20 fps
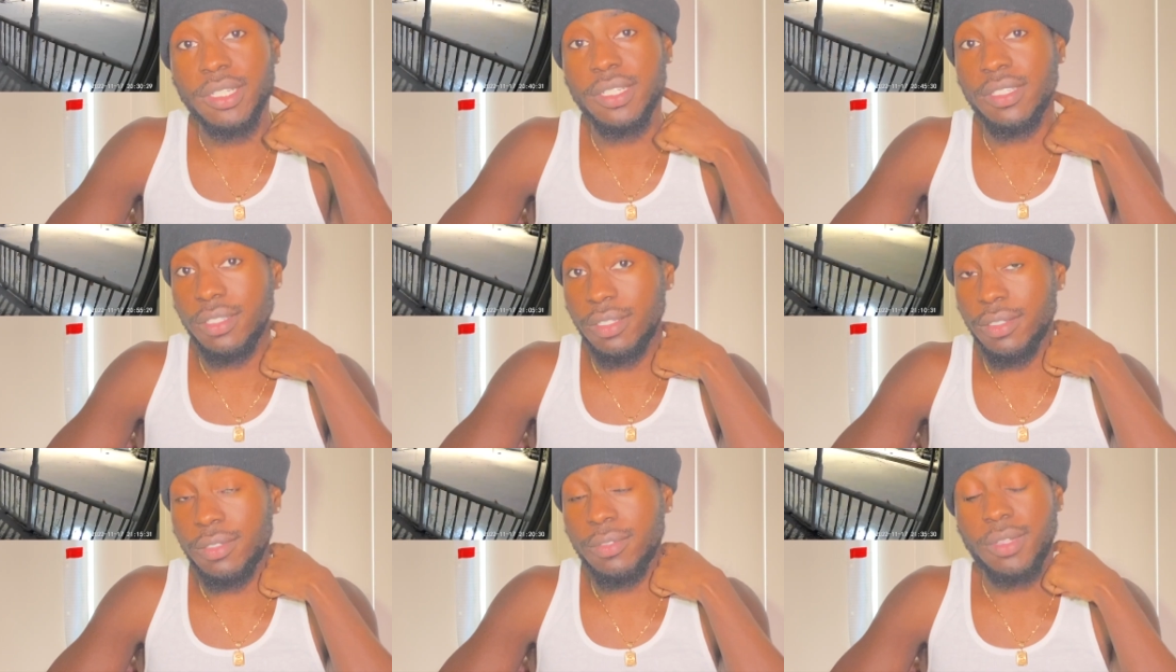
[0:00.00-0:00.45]

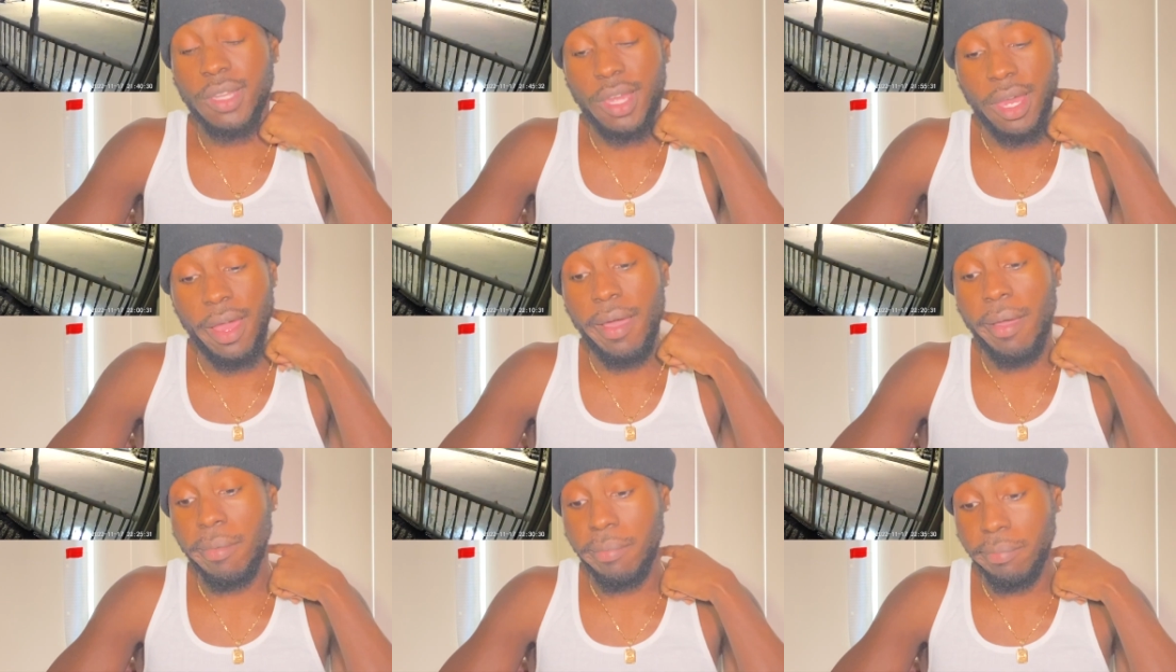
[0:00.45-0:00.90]
That is the
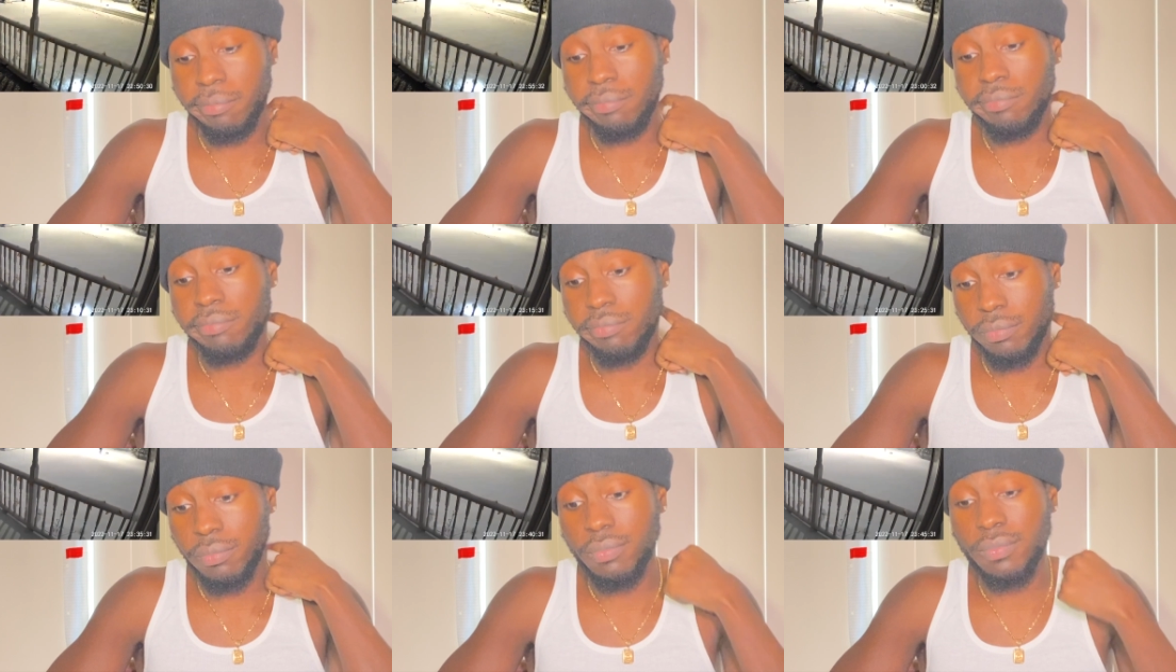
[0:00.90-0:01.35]
end of this
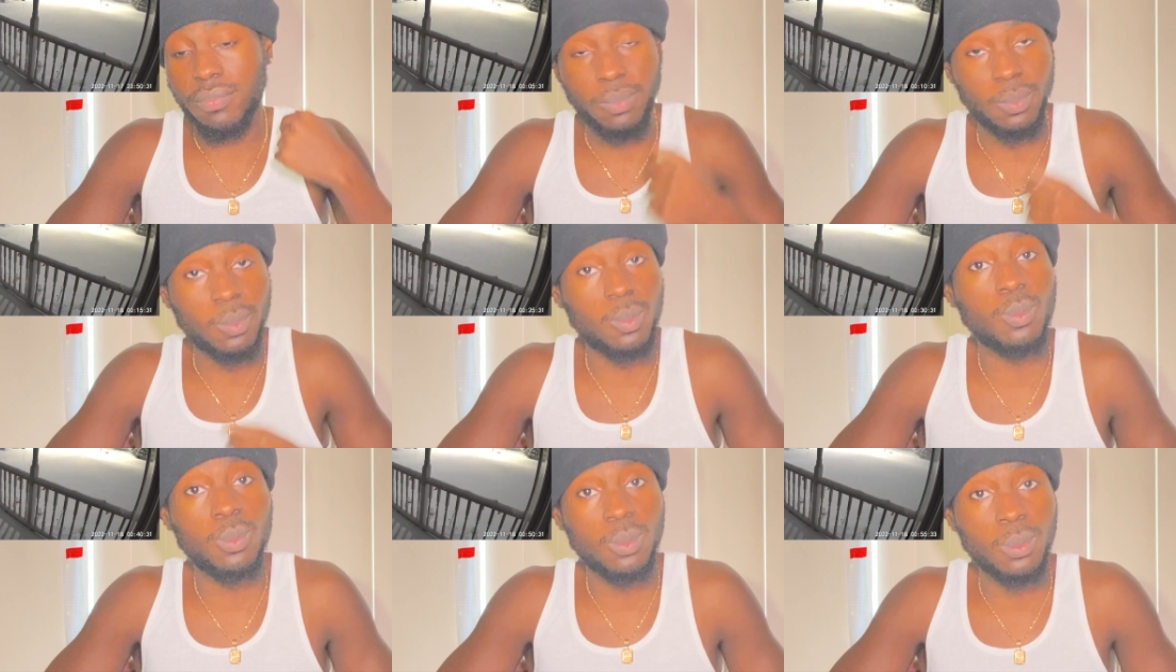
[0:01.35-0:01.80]
video.
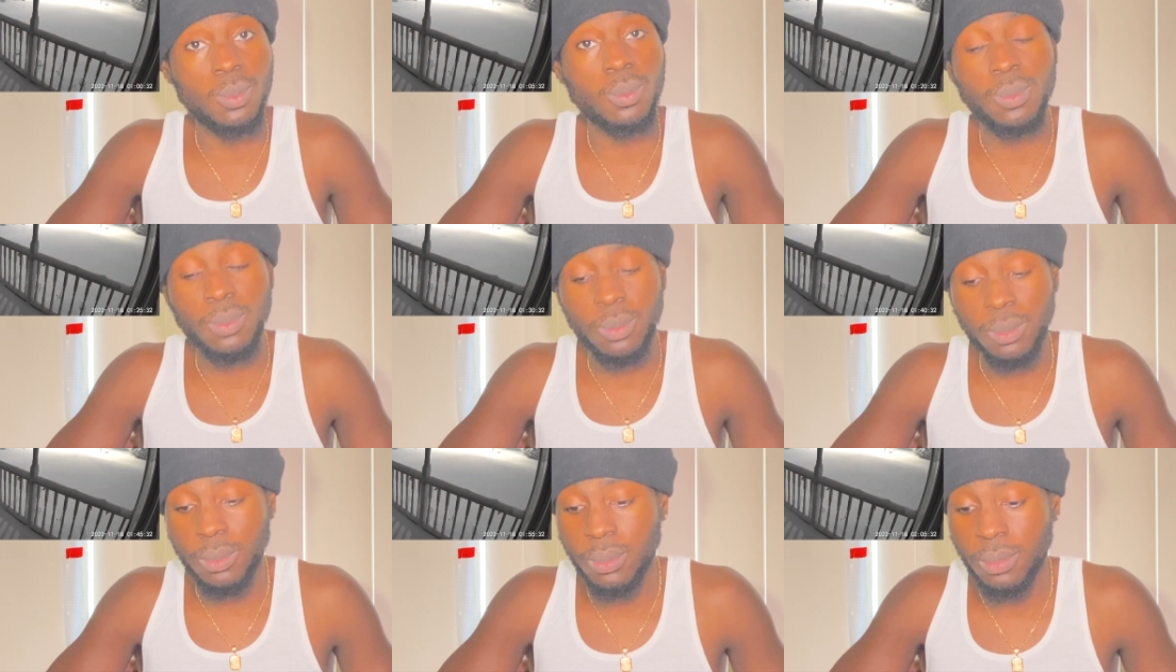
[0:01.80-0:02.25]
We hope you
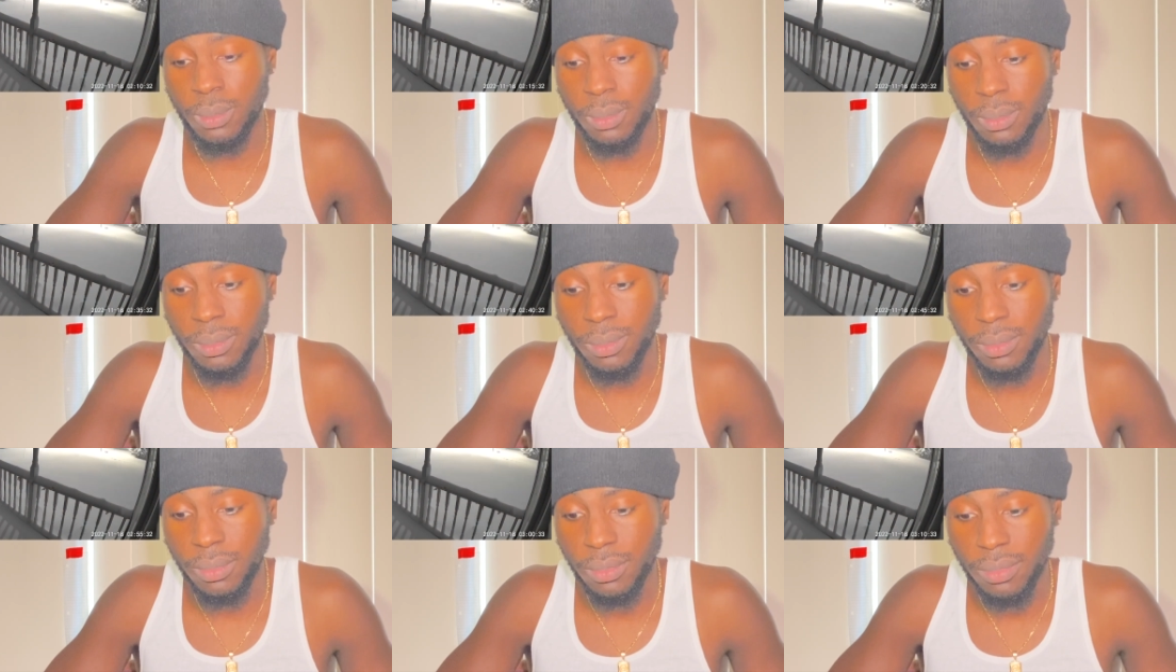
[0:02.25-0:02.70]

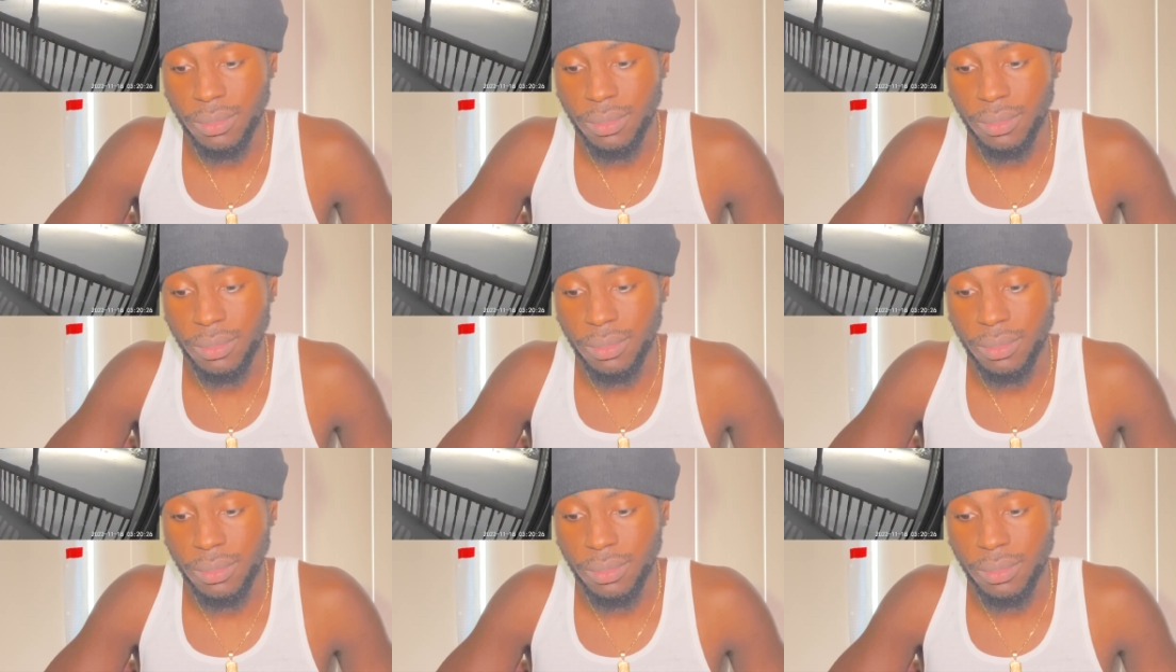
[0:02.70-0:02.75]
enjoyed,